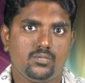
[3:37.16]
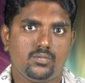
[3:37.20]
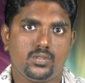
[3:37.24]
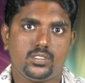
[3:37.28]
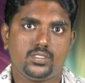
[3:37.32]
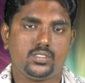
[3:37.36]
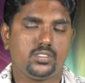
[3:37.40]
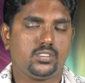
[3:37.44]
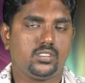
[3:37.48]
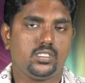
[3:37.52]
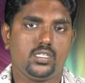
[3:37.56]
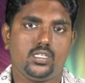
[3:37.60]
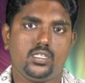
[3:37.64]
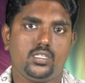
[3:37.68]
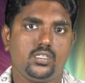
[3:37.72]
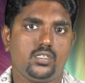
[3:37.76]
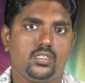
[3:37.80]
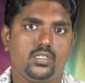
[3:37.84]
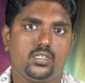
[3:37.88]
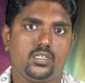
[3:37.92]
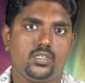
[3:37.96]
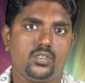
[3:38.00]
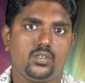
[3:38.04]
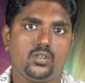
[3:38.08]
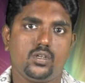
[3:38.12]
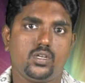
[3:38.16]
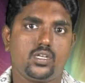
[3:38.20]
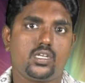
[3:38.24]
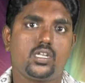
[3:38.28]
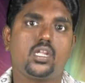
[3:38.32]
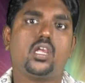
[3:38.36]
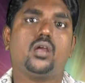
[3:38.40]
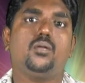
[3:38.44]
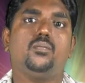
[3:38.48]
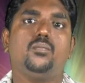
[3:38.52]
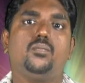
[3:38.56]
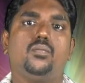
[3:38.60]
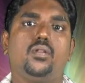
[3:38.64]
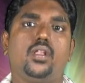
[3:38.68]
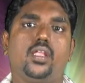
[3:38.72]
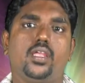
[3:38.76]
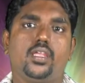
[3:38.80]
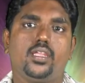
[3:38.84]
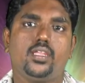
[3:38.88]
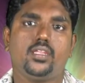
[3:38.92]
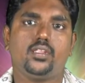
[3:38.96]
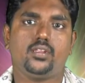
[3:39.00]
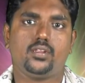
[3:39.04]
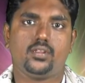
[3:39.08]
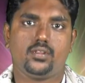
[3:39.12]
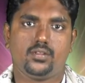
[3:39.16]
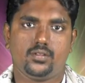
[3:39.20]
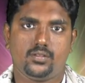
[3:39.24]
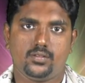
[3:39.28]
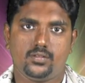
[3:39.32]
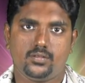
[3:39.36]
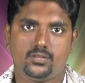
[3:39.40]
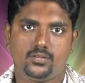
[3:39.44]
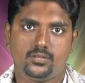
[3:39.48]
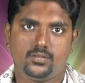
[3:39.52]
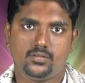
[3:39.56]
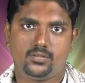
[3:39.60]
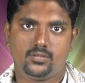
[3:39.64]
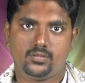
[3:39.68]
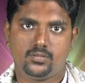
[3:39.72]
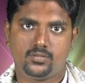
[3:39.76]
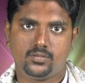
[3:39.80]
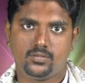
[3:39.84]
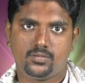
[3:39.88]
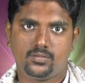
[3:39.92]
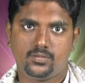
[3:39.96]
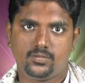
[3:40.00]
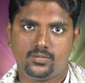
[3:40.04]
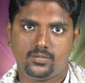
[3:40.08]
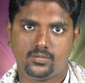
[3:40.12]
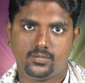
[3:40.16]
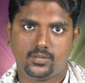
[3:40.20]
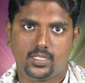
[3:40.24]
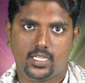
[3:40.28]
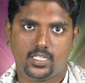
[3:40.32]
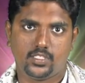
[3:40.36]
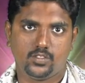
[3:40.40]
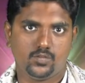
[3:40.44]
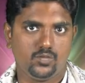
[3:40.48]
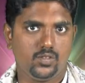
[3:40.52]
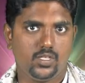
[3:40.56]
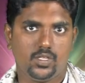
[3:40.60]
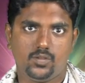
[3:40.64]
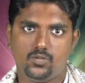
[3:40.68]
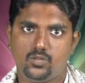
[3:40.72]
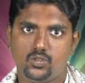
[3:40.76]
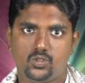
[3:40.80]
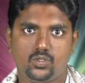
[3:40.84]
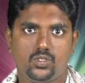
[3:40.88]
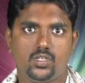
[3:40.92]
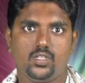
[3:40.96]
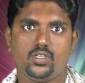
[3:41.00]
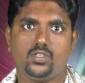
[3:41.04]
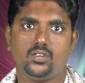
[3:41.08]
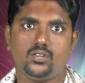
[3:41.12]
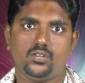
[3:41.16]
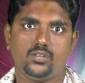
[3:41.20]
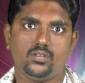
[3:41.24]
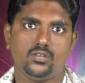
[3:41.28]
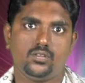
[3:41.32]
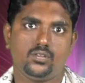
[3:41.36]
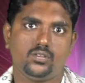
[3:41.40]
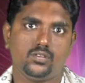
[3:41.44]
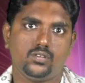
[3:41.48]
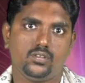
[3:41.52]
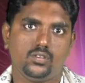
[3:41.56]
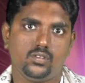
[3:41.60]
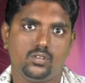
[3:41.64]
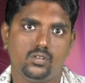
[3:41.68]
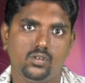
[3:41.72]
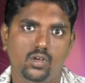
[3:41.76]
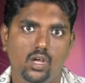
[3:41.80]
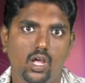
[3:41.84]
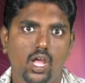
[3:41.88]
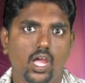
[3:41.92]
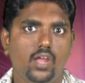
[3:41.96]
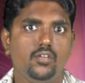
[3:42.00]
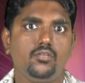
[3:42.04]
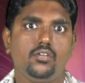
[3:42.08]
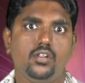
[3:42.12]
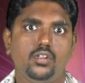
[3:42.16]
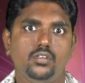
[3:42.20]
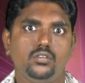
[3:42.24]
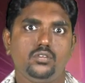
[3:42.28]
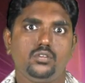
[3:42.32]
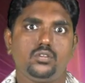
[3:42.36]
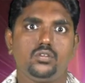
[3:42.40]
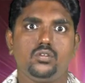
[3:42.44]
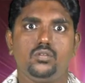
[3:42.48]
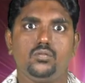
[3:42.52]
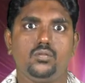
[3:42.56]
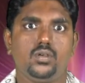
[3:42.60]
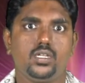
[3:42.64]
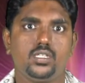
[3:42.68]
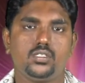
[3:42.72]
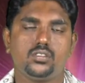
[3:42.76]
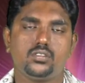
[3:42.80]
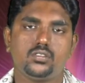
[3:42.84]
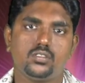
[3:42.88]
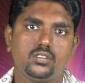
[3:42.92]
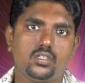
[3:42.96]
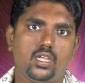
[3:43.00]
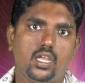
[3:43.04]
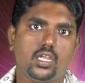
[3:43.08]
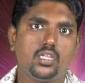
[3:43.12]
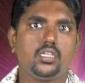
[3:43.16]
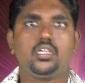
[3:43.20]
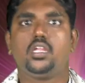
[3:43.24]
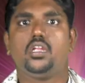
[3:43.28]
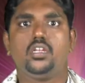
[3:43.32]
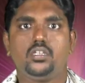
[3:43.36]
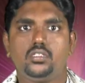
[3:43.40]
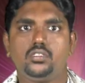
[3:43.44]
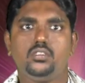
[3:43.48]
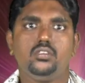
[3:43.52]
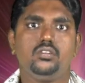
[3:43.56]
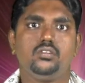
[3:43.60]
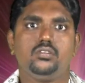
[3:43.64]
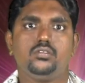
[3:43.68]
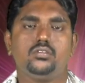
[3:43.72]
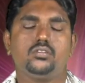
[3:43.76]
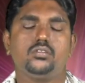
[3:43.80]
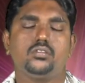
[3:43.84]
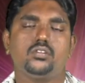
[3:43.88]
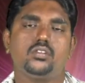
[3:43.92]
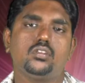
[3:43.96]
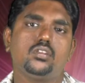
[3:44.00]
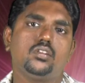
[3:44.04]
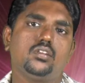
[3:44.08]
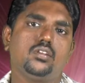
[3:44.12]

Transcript: but she did not complain as we would. Oh, I've done so much, I get this.